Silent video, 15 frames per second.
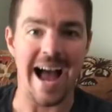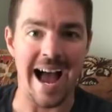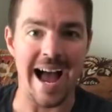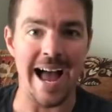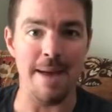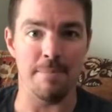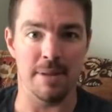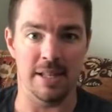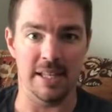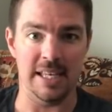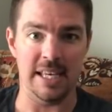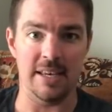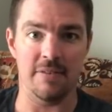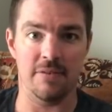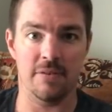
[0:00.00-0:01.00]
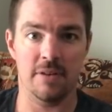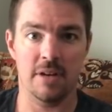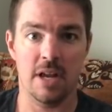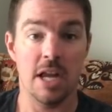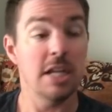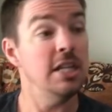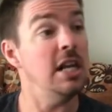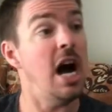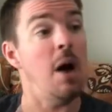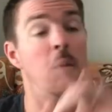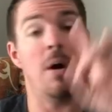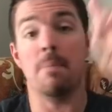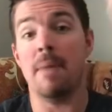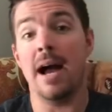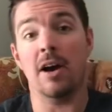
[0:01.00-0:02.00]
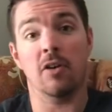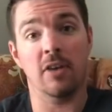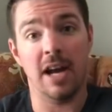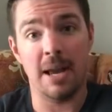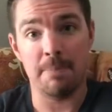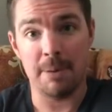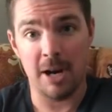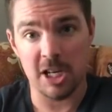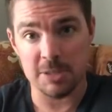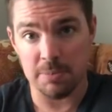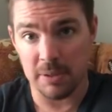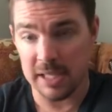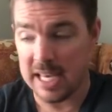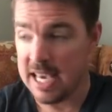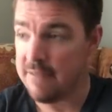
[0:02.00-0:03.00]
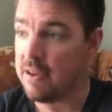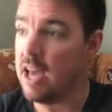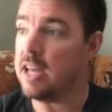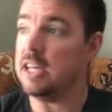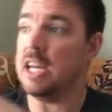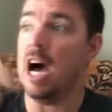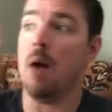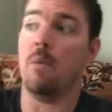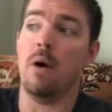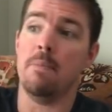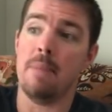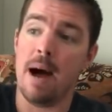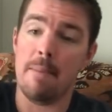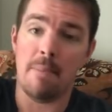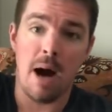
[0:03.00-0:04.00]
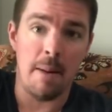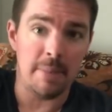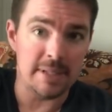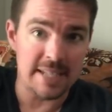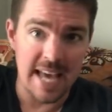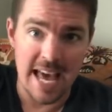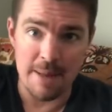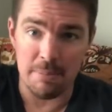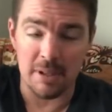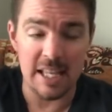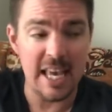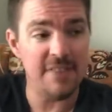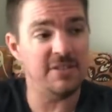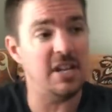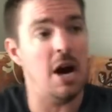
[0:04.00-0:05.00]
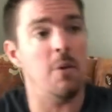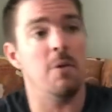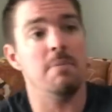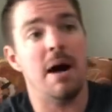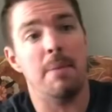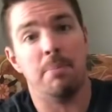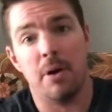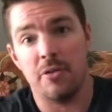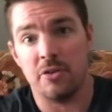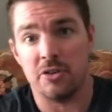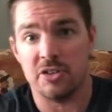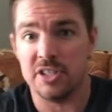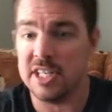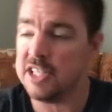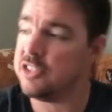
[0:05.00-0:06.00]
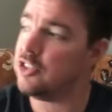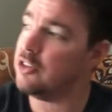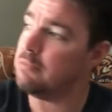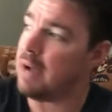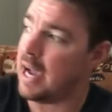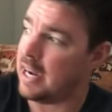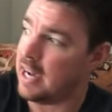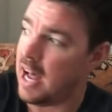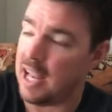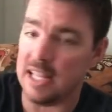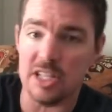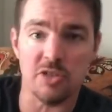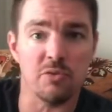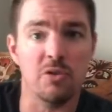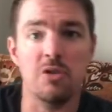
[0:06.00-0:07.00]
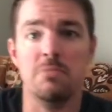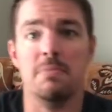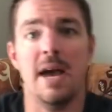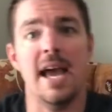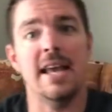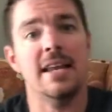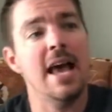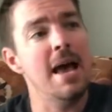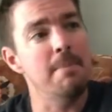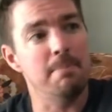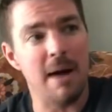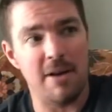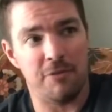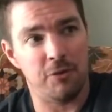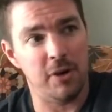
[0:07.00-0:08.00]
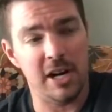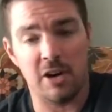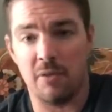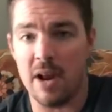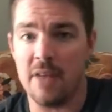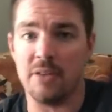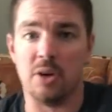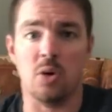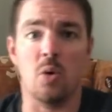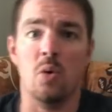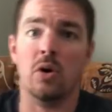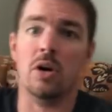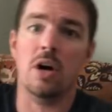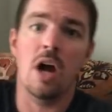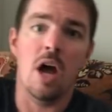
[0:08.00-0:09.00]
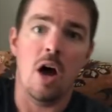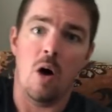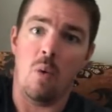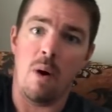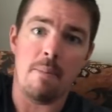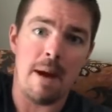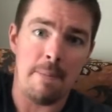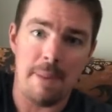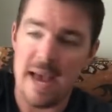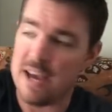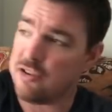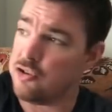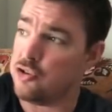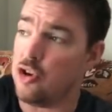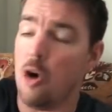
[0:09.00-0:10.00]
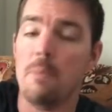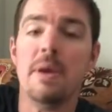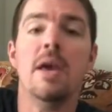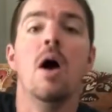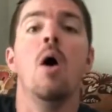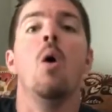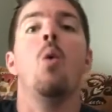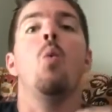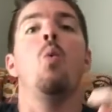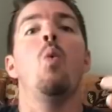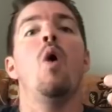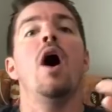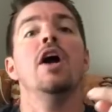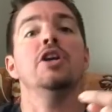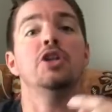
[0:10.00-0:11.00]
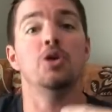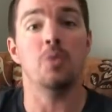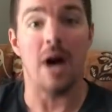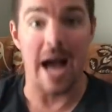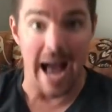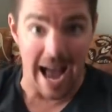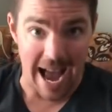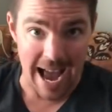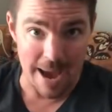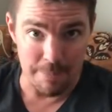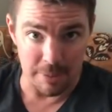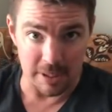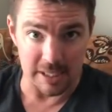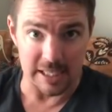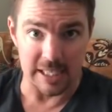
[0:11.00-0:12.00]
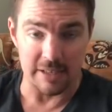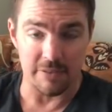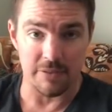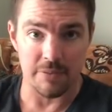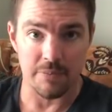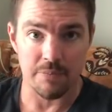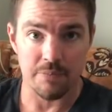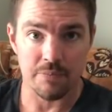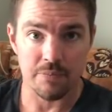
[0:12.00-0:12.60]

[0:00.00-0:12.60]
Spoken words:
I believe? Not what my grandparents believe, not what my mom and dad believes, not what my brother or sister, my college roommate, my friend around the corner, or what my pastor told me. What do I believe?